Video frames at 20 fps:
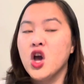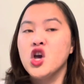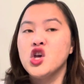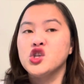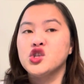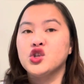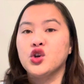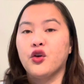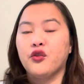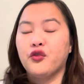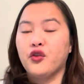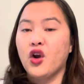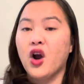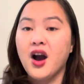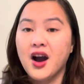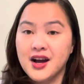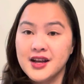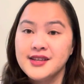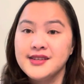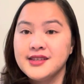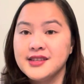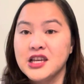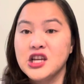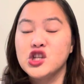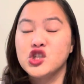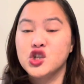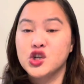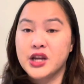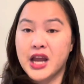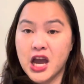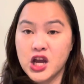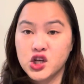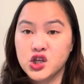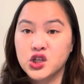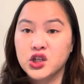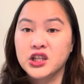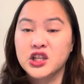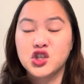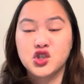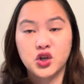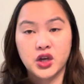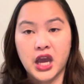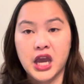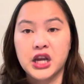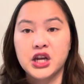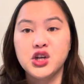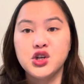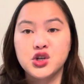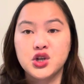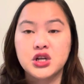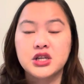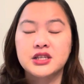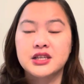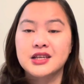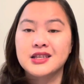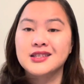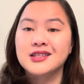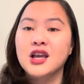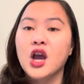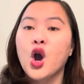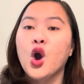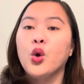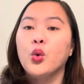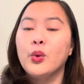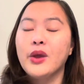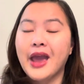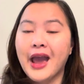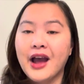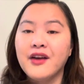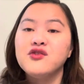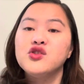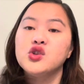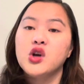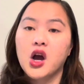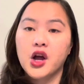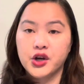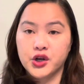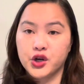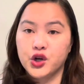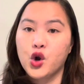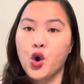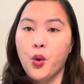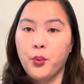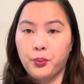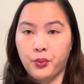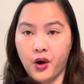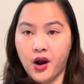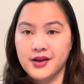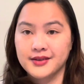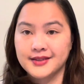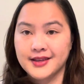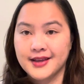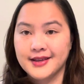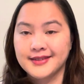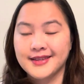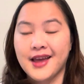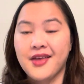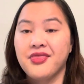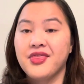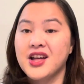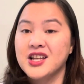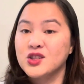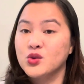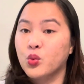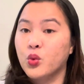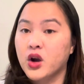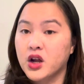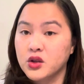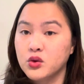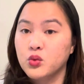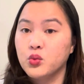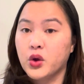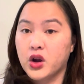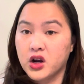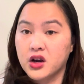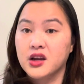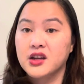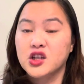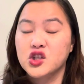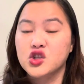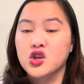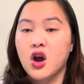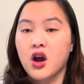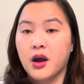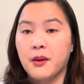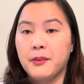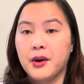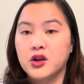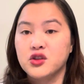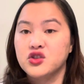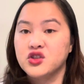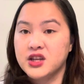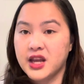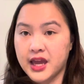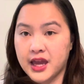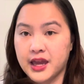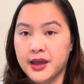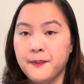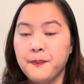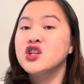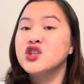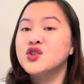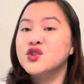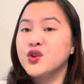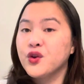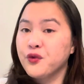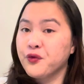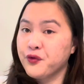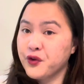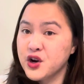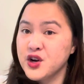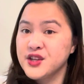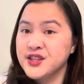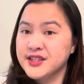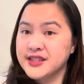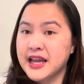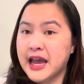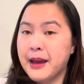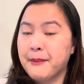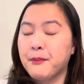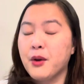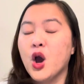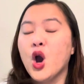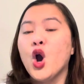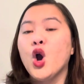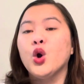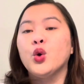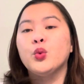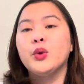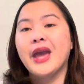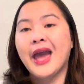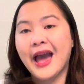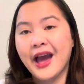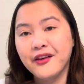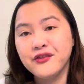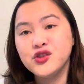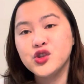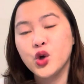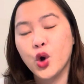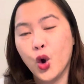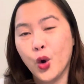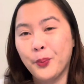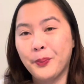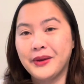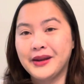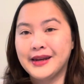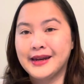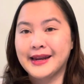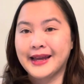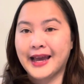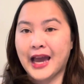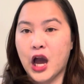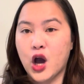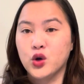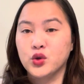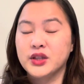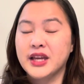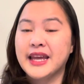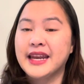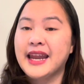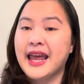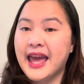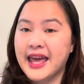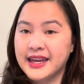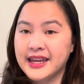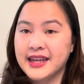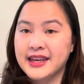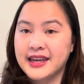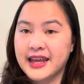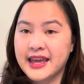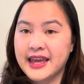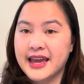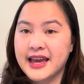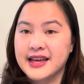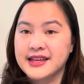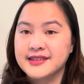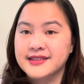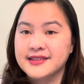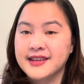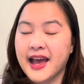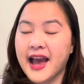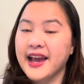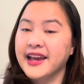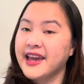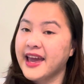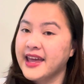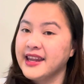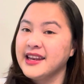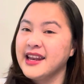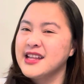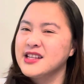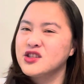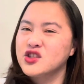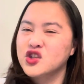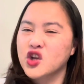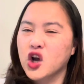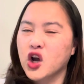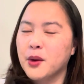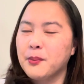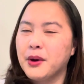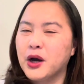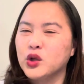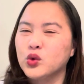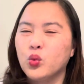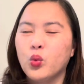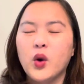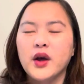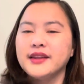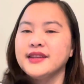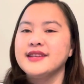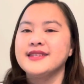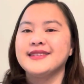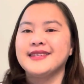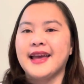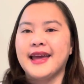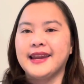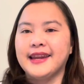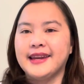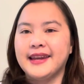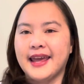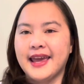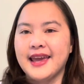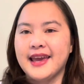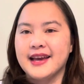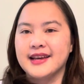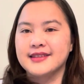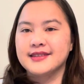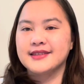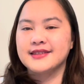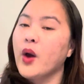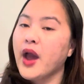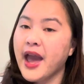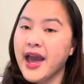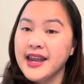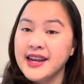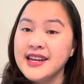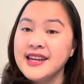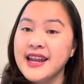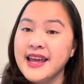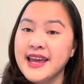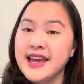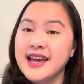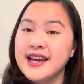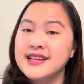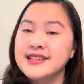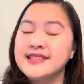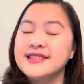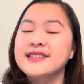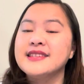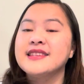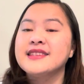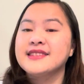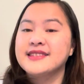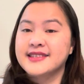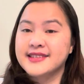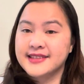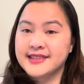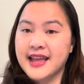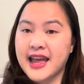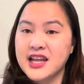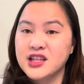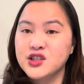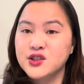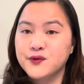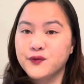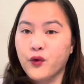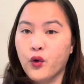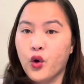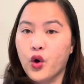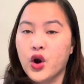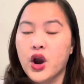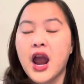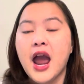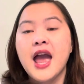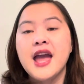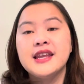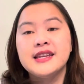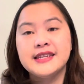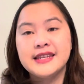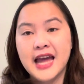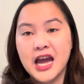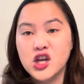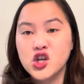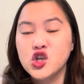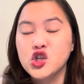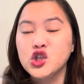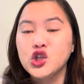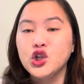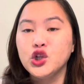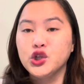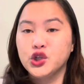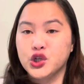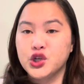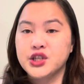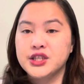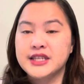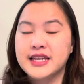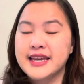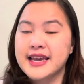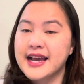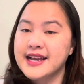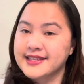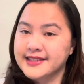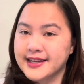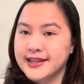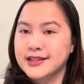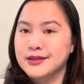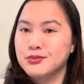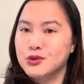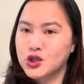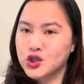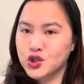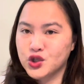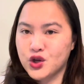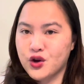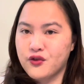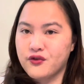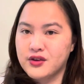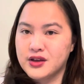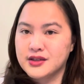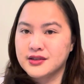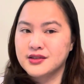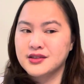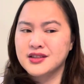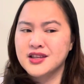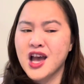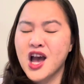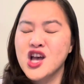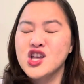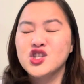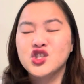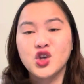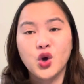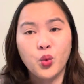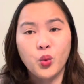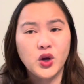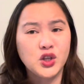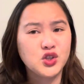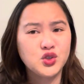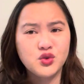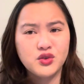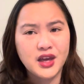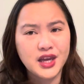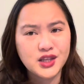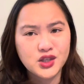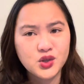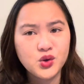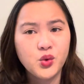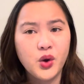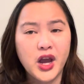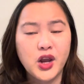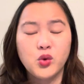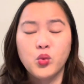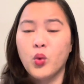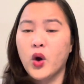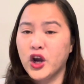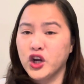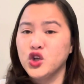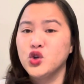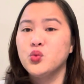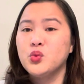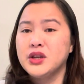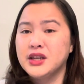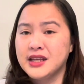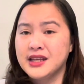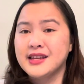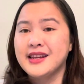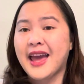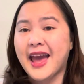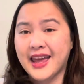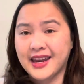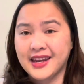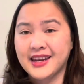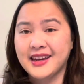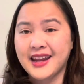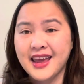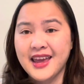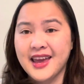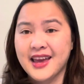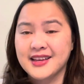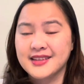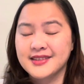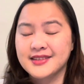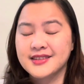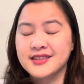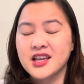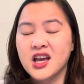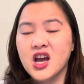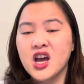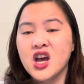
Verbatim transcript: So for us, international educated nurses, we have to undergo process, and that's what we are gonna talk about today. So first step, we have to open an account in NNAS. Again, let's talk about what is NNAS. NNAS stands for National Nursing Assessment Service. So what do they do and why do we need NNAS?